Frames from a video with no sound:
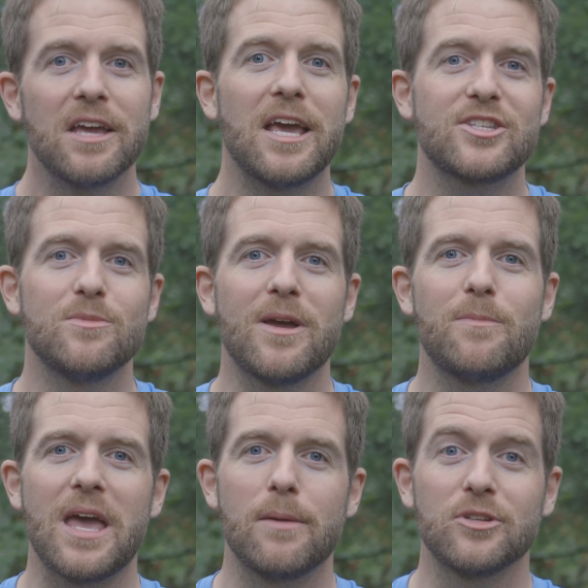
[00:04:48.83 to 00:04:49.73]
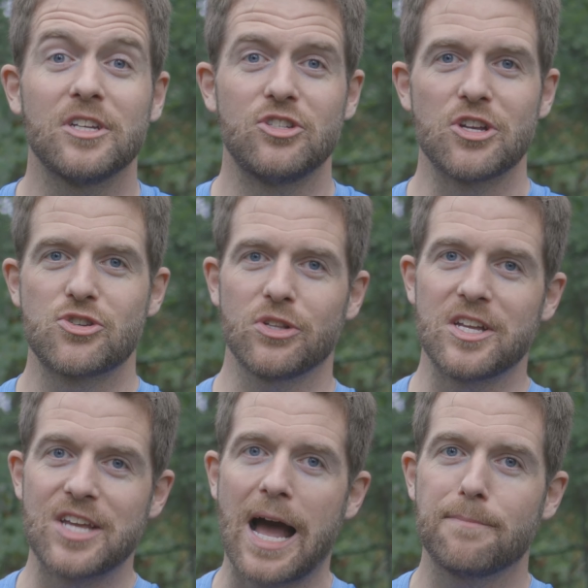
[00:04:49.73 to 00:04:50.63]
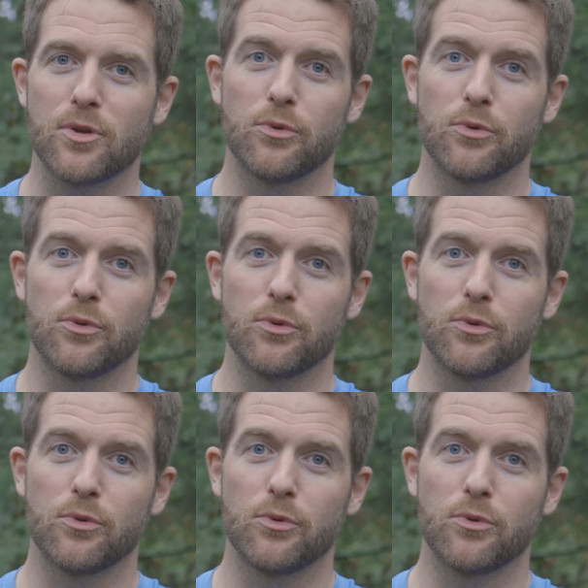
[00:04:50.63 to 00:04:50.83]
Yes, you might be able to gingerly tap the